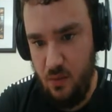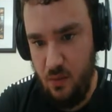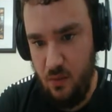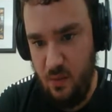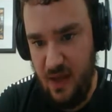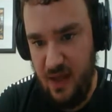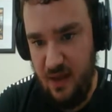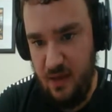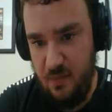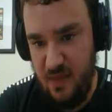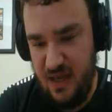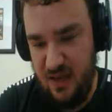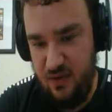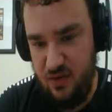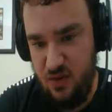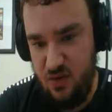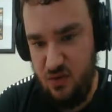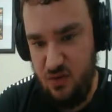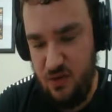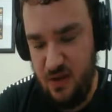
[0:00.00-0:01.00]
Why are my
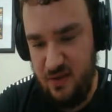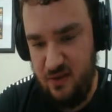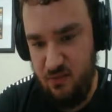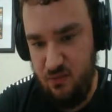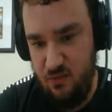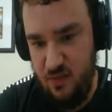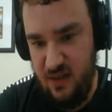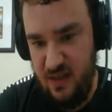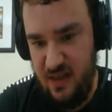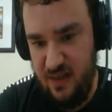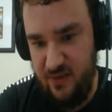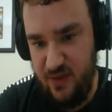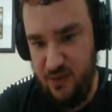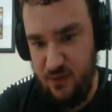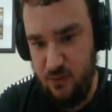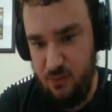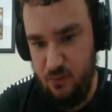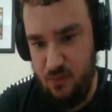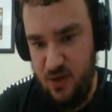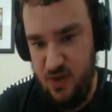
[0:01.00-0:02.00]
stress
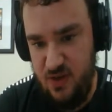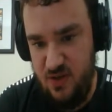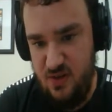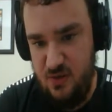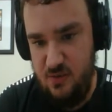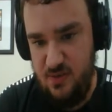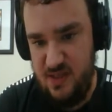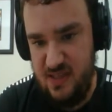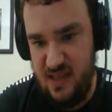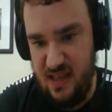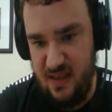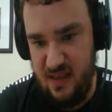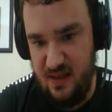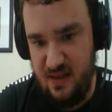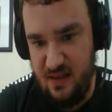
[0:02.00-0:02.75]
levels reducing?